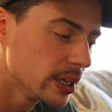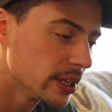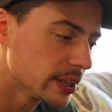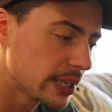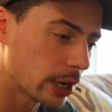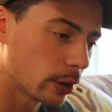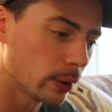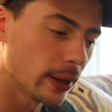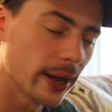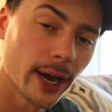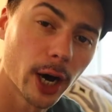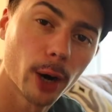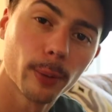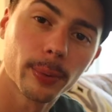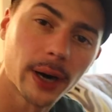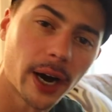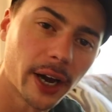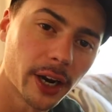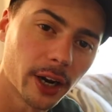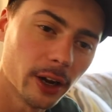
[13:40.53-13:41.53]
that'll help
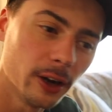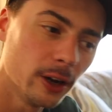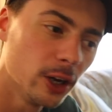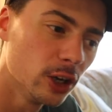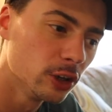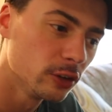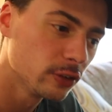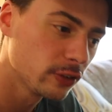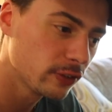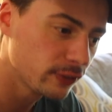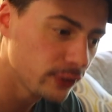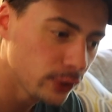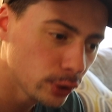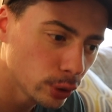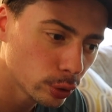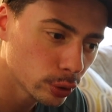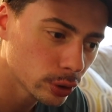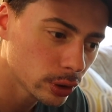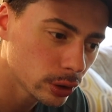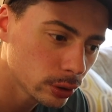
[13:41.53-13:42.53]
kind of
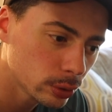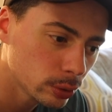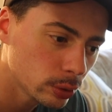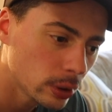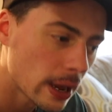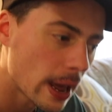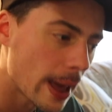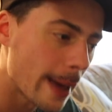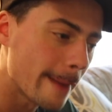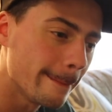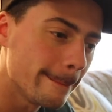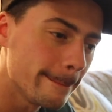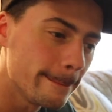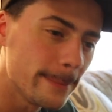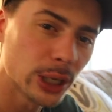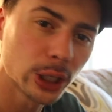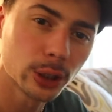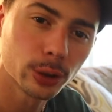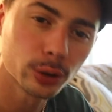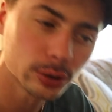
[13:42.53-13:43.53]
fuel you and
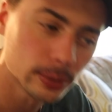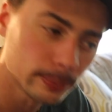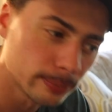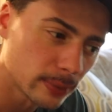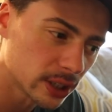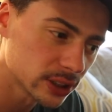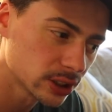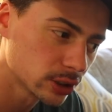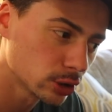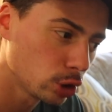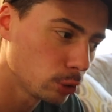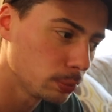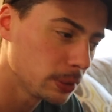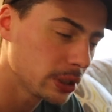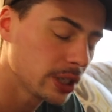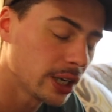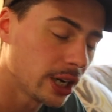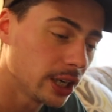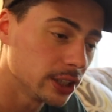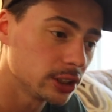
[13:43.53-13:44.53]
build muscle
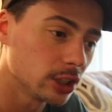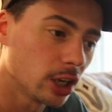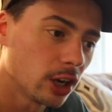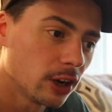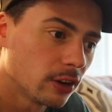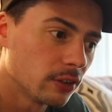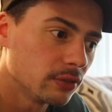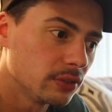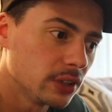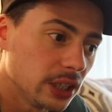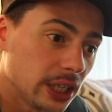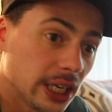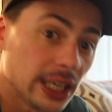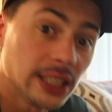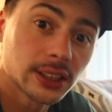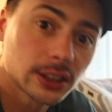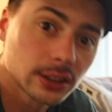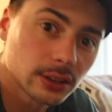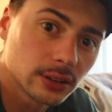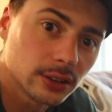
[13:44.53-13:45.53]
because of the
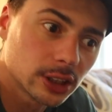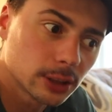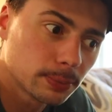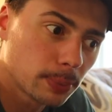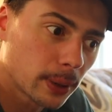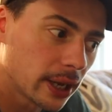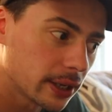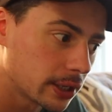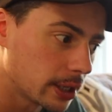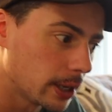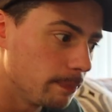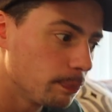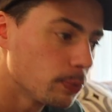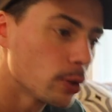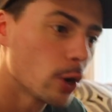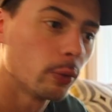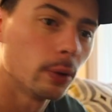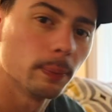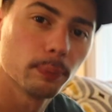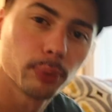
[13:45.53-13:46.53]
insulin spike and
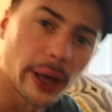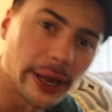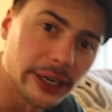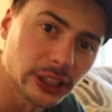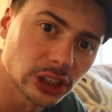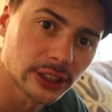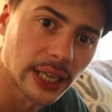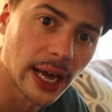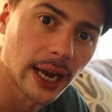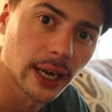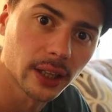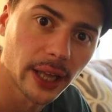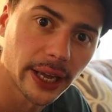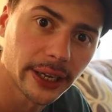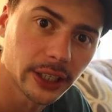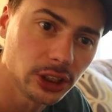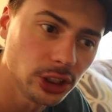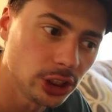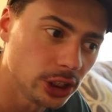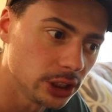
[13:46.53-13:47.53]
replenish that
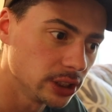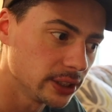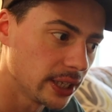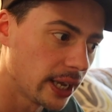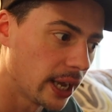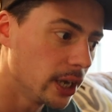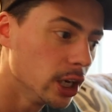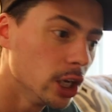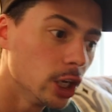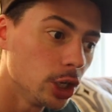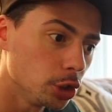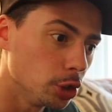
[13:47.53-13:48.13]
glycogen that